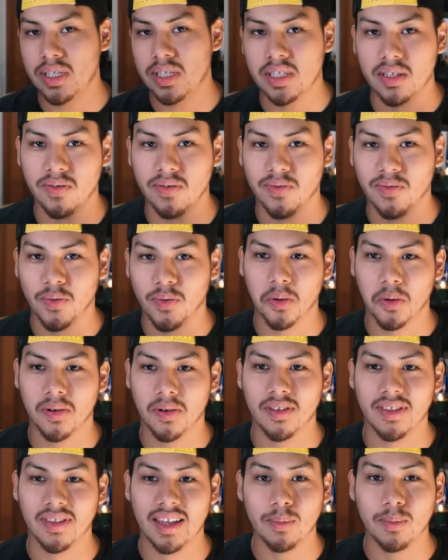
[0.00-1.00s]
for
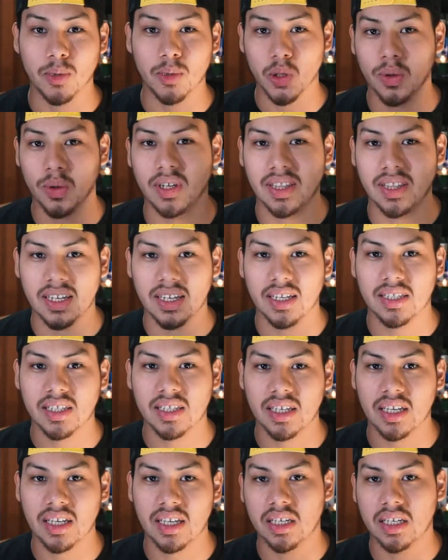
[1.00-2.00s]
them doing this
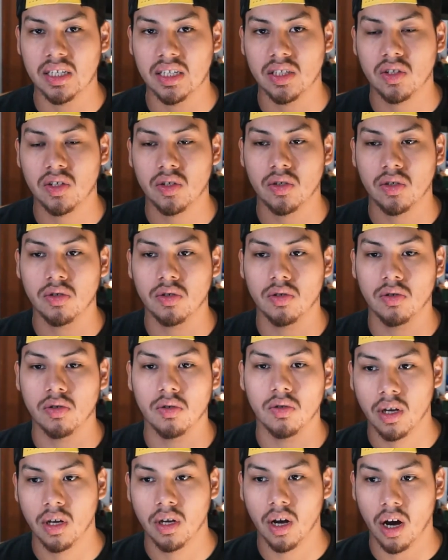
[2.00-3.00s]
is
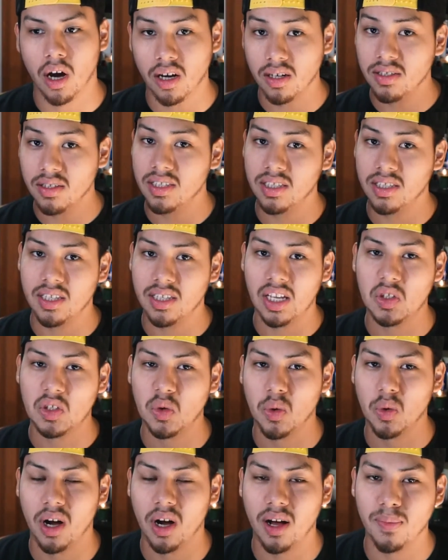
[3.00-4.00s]
to honestly set you
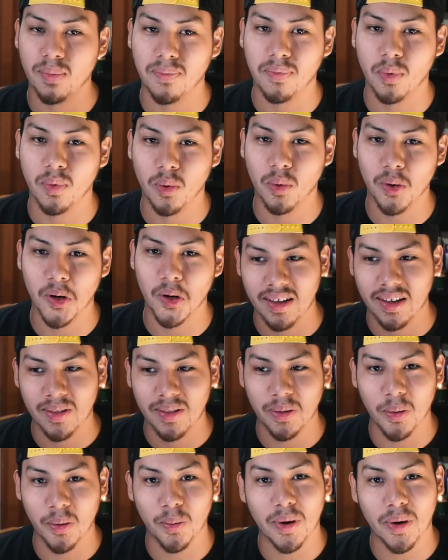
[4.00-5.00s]
up for
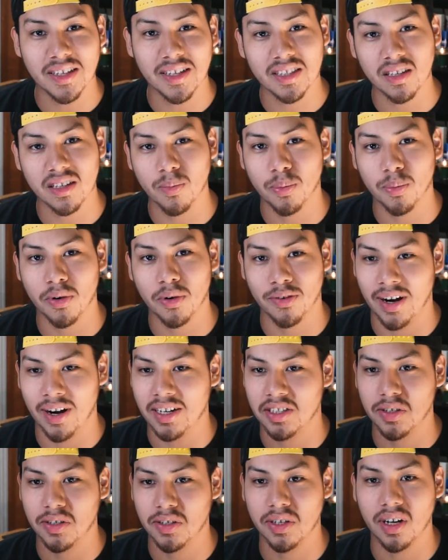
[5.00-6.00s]
the rest of the
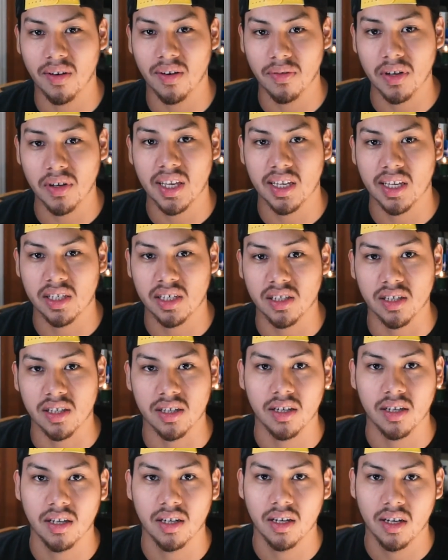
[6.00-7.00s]
progression of the kitchen,
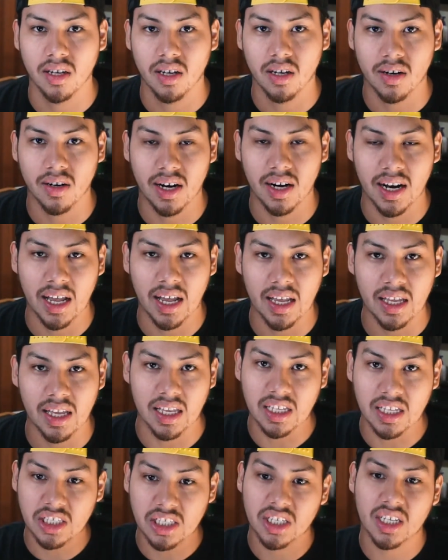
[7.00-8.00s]
right?
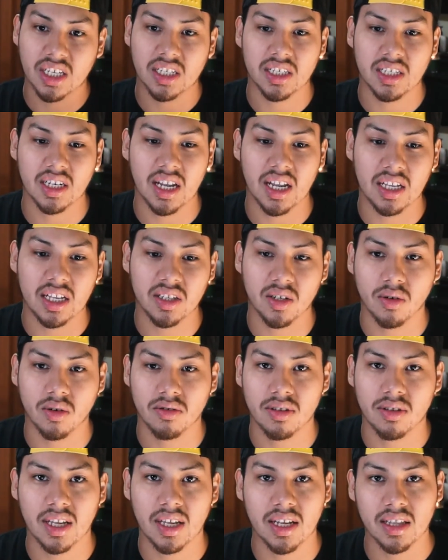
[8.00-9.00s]
Each kitchen has their own
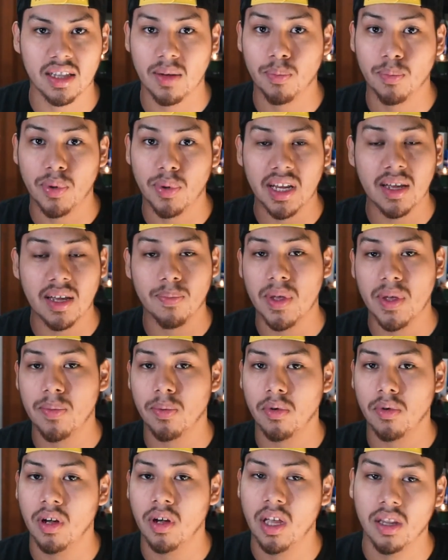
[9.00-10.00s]
thing. They bring in
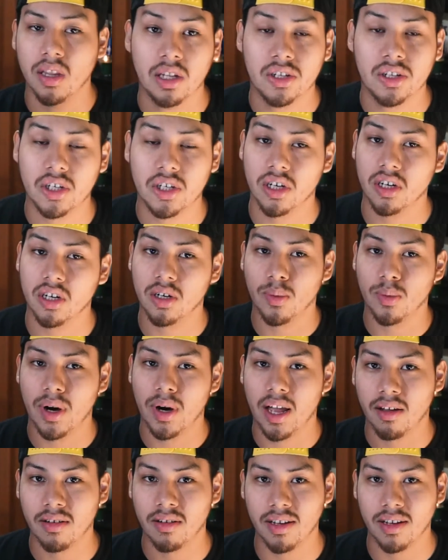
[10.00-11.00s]
people. The
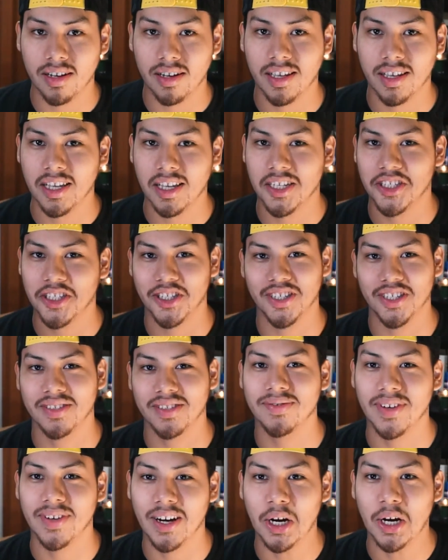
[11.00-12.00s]
turnaround in a kitchen is
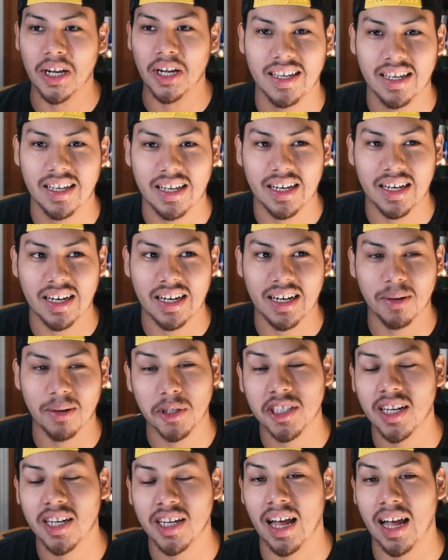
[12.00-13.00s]
is a lot.